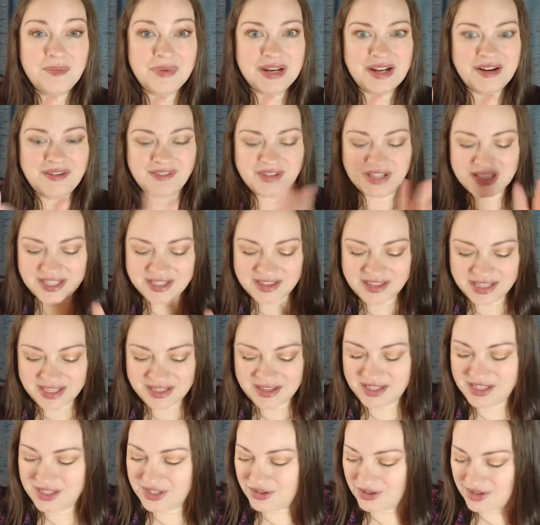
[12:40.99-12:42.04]
but I really
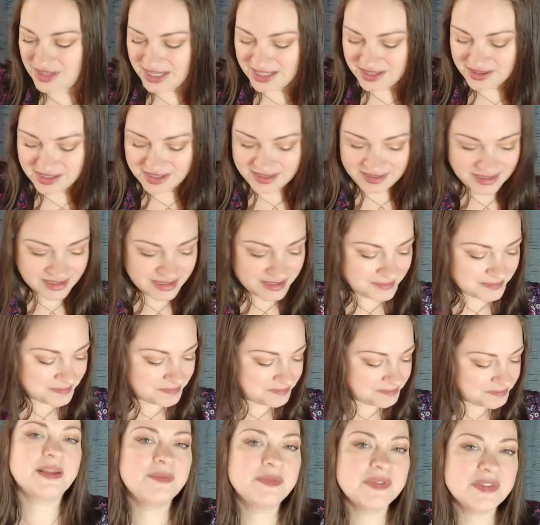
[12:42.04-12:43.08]
think that you'll like this.
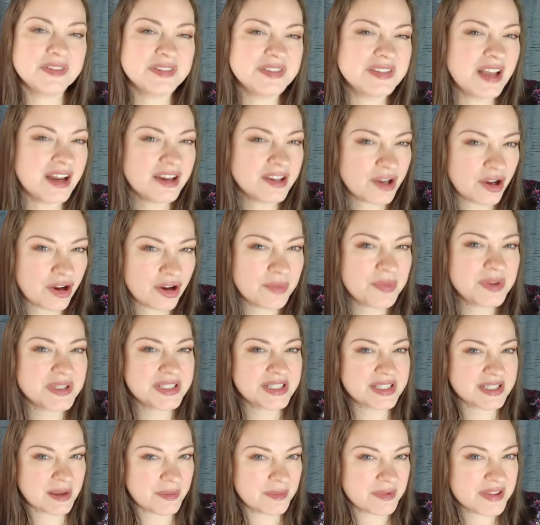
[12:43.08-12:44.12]
Some, not all, but
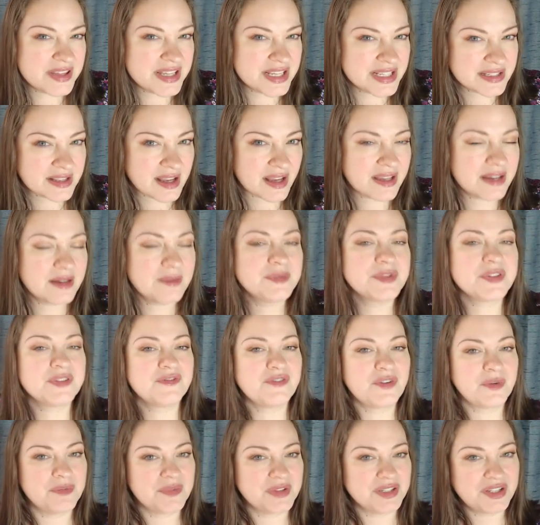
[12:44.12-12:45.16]
some of these items are
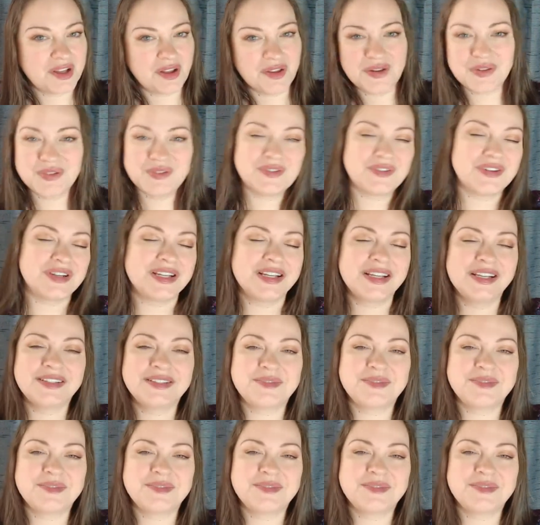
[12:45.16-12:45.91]
from the Dollar Tree.